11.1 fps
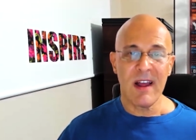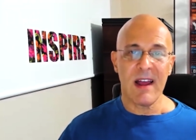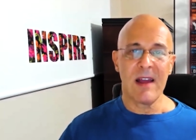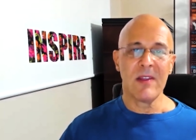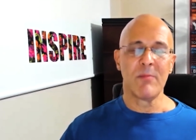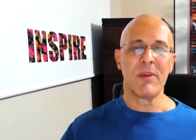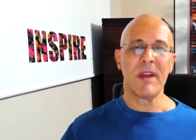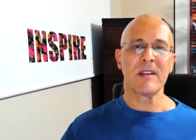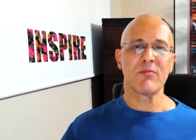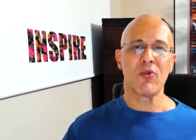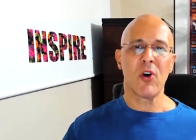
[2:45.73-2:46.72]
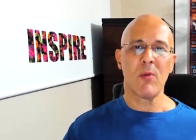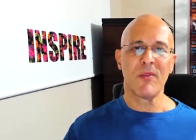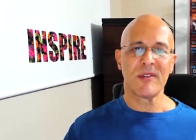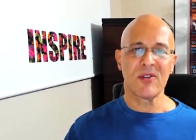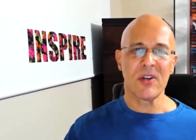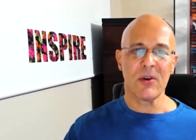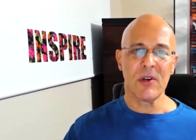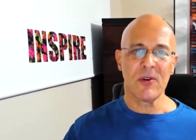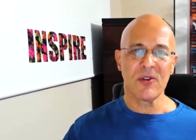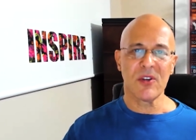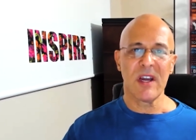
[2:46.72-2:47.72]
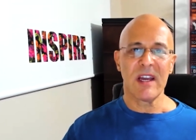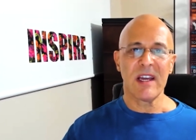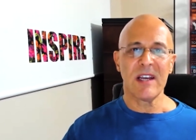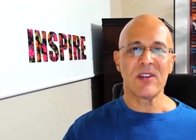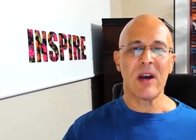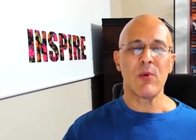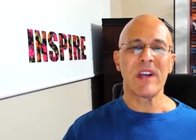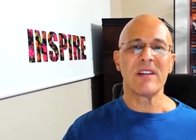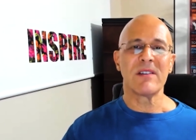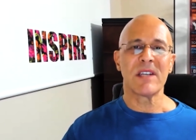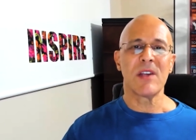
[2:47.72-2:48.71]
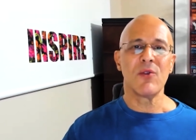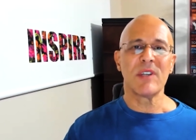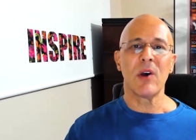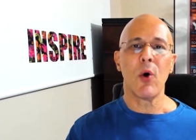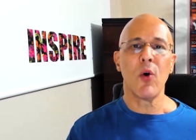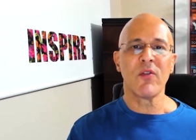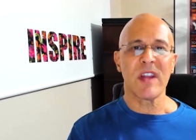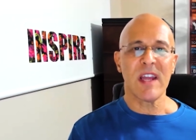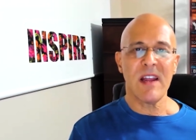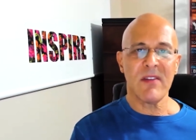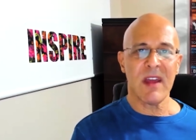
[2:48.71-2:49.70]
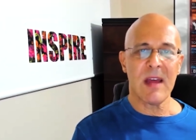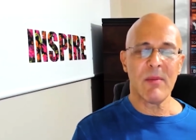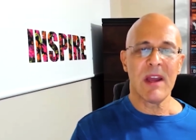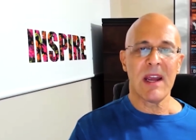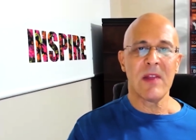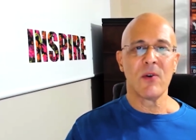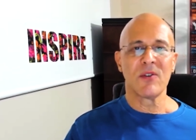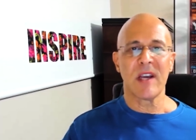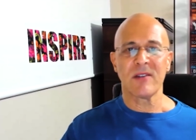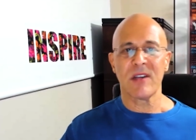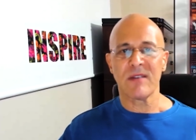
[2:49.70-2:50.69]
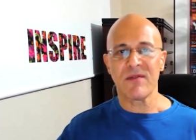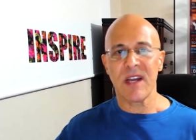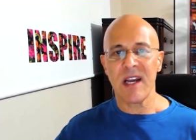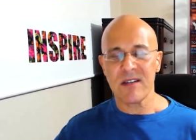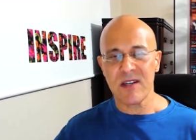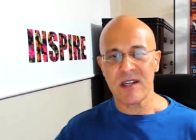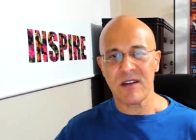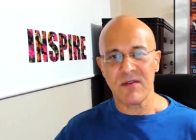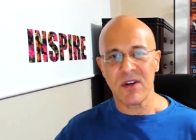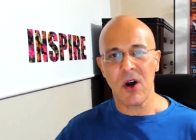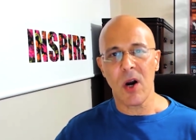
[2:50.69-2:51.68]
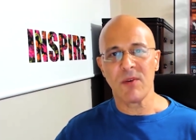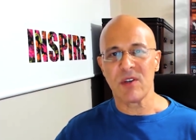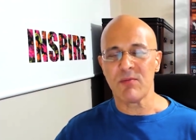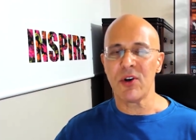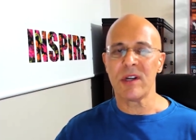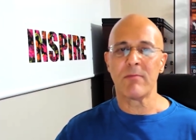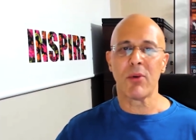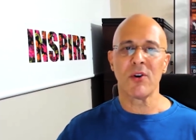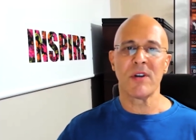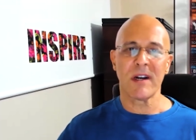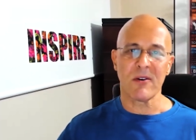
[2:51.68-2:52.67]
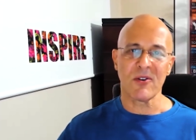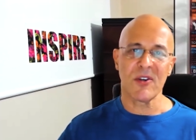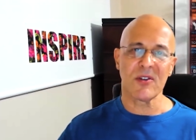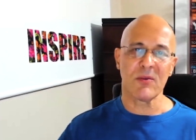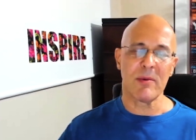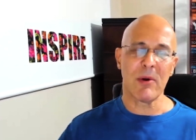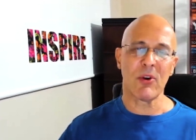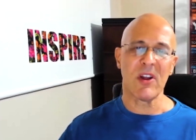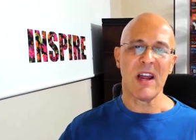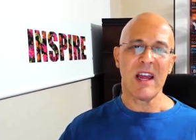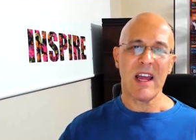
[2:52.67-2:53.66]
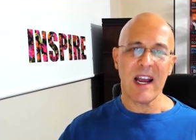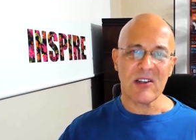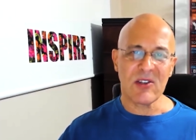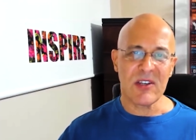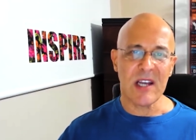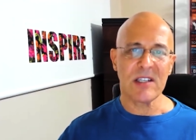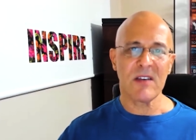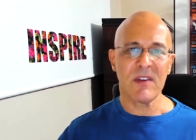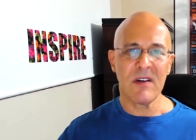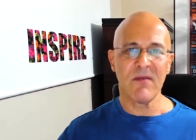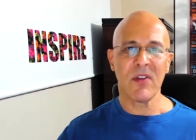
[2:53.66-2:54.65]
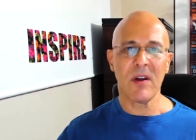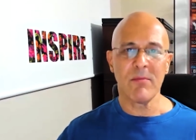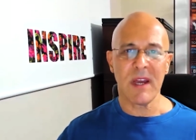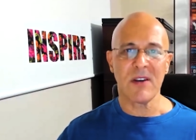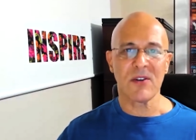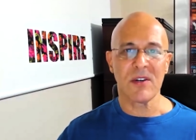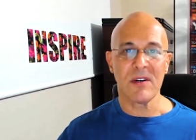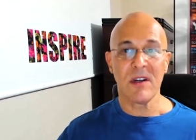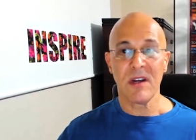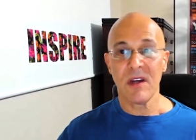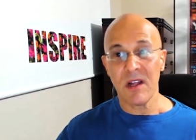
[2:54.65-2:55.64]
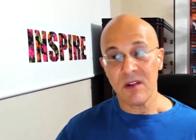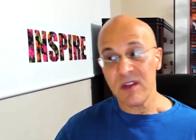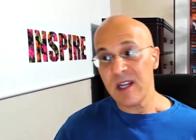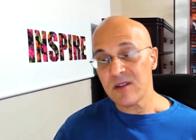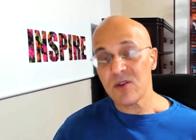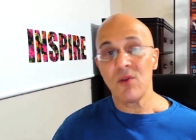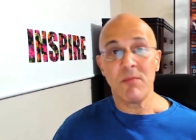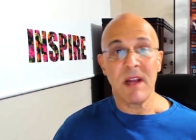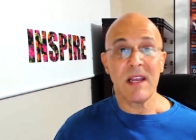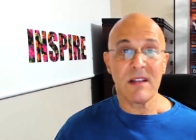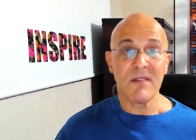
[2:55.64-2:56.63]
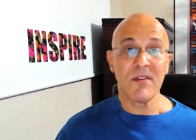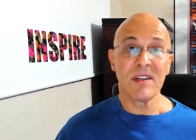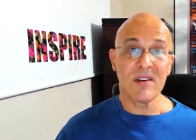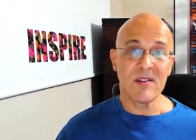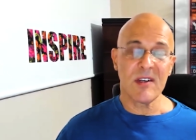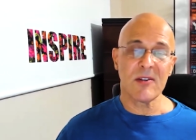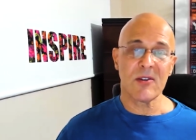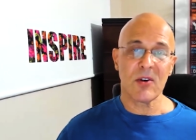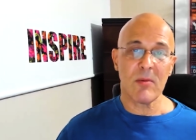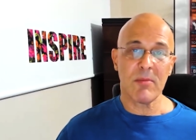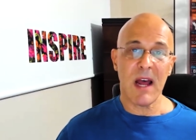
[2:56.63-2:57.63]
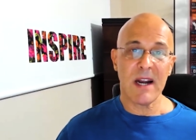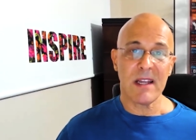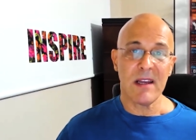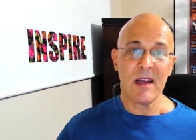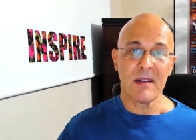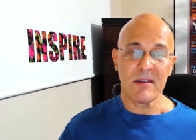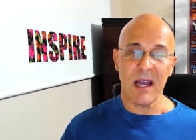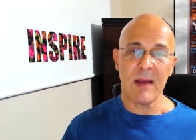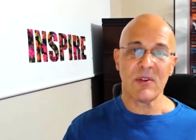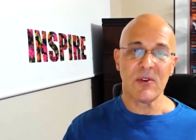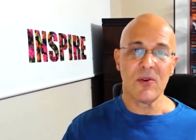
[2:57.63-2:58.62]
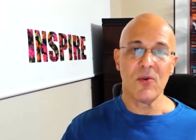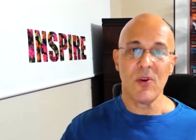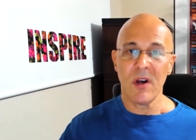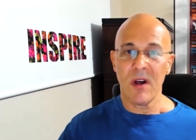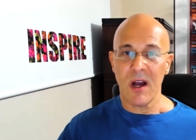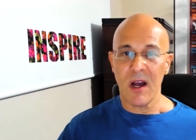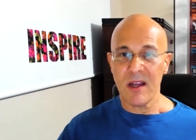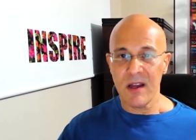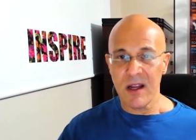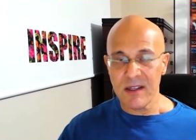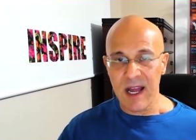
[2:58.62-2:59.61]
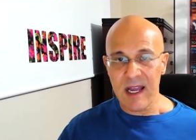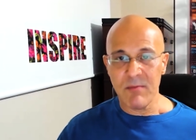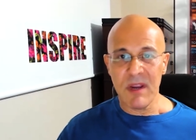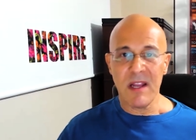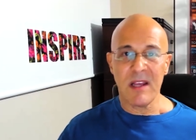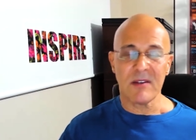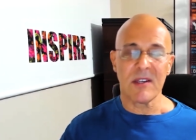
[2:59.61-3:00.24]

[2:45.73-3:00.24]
And the biggest problem with cereals is that we continue to overeat them, and those excess excess of carbs is putting a burden on our system. Remember, excessive inflammation leads to many different diseases in our body. Type 2 uh, uh, diabetes,